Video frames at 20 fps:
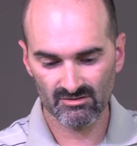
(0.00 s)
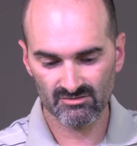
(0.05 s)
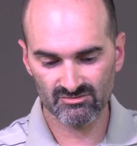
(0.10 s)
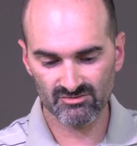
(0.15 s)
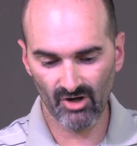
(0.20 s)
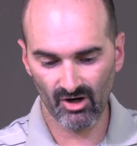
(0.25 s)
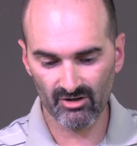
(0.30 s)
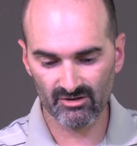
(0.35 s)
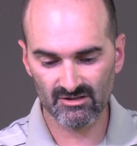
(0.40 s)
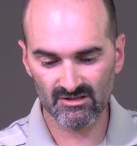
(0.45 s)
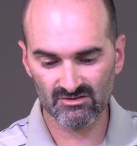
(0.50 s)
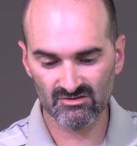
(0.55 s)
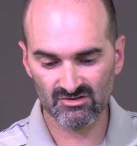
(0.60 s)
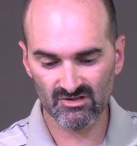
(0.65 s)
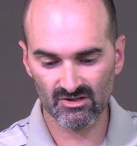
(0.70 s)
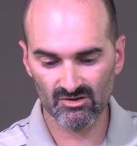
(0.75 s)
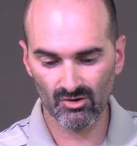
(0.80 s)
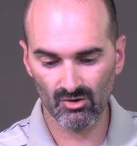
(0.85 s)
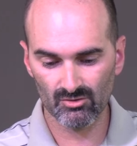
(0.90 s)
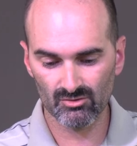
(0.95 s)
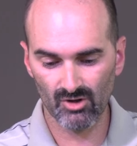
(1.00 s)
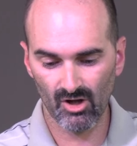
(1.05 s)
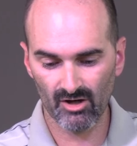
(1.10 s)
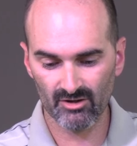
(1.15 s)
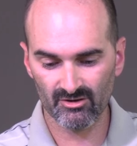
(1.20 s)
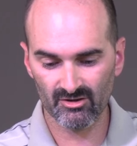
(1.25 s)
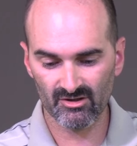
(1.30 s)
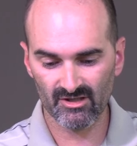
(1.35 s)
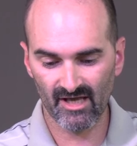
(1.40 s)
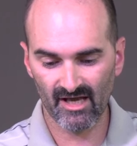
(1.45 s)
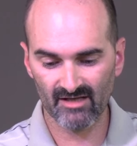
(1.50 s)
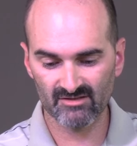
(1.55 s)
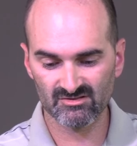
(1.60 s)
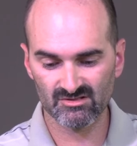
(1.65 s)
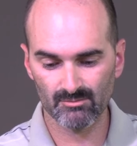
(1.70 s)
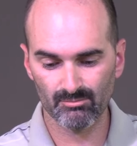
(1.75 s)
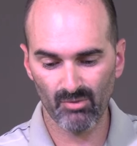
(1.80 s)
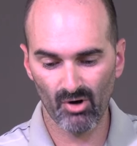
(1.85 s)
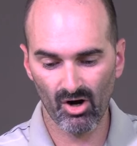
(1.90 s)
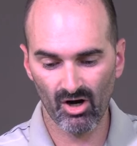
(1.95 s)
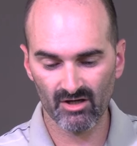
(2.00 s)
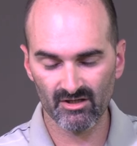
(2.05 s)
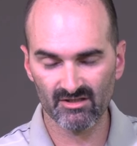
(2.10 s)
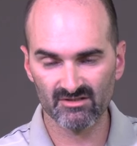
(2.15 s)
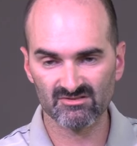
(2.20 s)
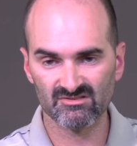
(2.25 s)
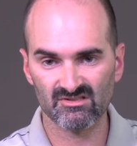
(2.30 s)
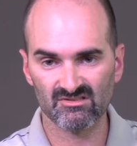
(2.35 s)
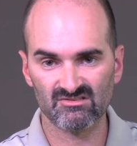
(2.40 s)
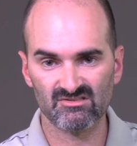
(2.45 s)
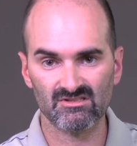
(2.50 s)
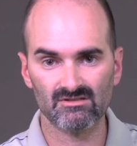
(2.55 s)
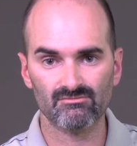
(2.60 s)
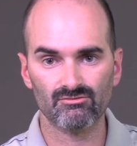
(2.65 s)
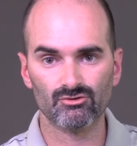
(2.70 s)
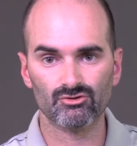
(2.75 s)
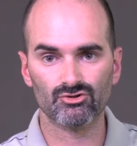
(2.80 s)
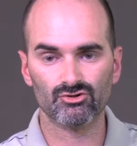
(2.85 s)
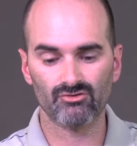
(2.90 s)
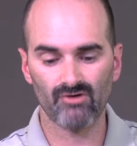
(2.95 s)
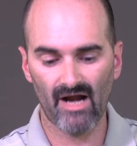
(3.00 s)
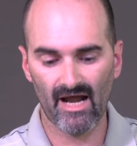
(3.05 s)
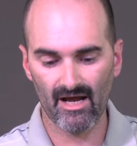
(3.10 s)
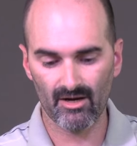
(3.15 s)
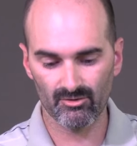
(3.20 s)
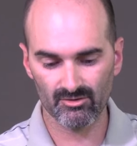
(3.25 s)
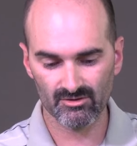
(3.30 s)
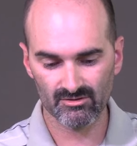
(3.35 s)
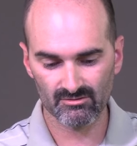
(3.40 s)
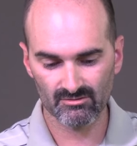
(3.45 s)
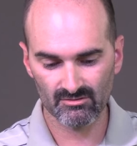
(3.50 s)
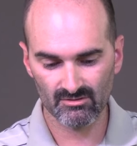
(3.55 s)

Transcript: Darkness can no longer cast upon us its evil shroud.